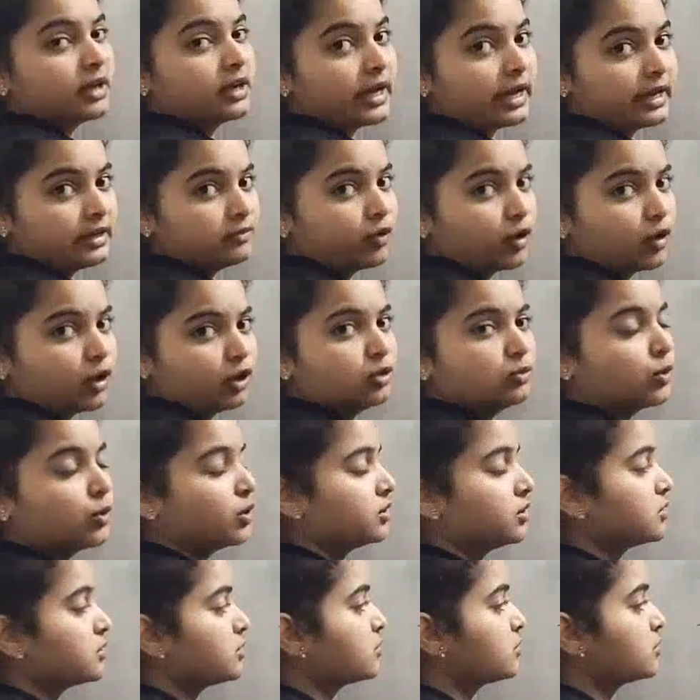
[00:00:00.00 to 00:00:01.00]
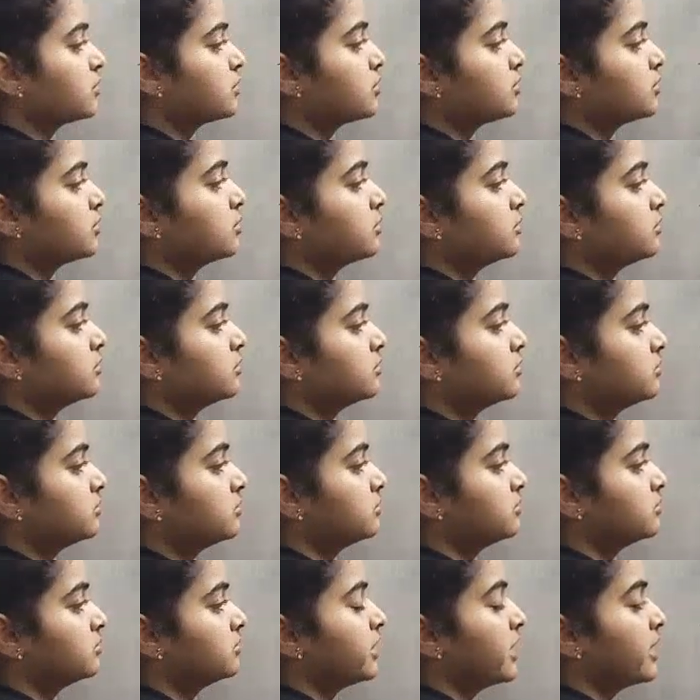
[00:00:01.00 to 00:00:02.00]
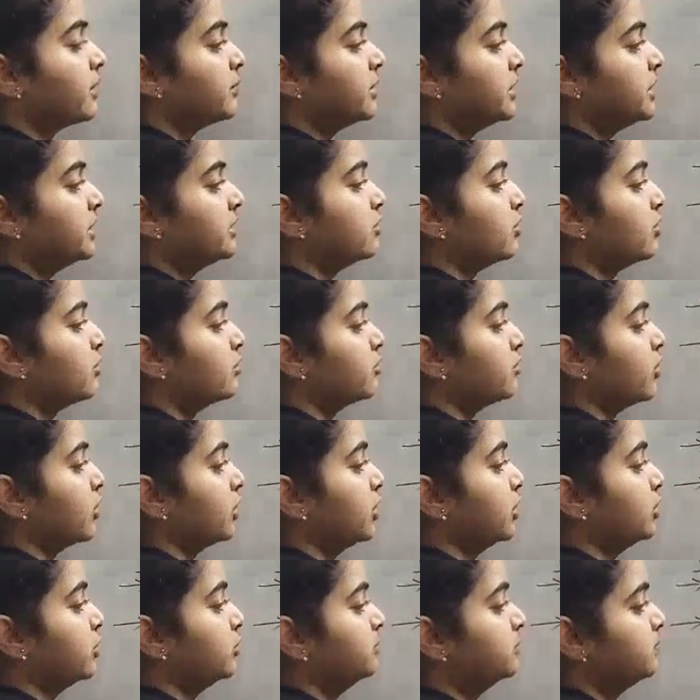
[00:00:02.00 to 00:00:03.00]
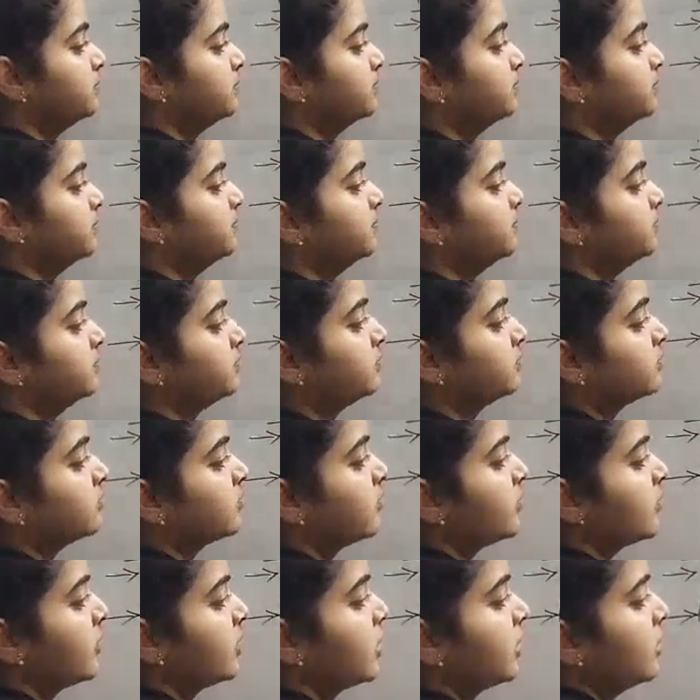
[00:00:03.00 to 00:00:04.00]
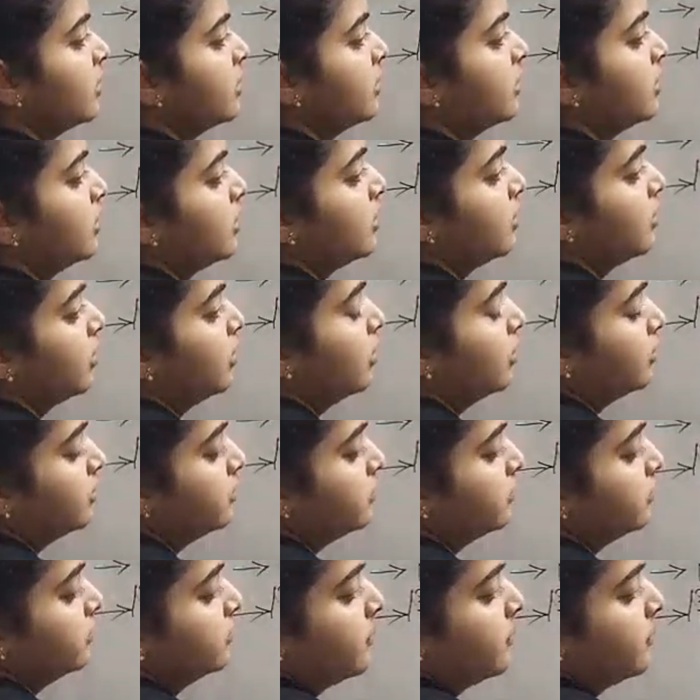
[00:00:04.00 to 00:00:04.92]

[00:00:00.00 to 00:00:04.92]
and volume also. So diameter or volume of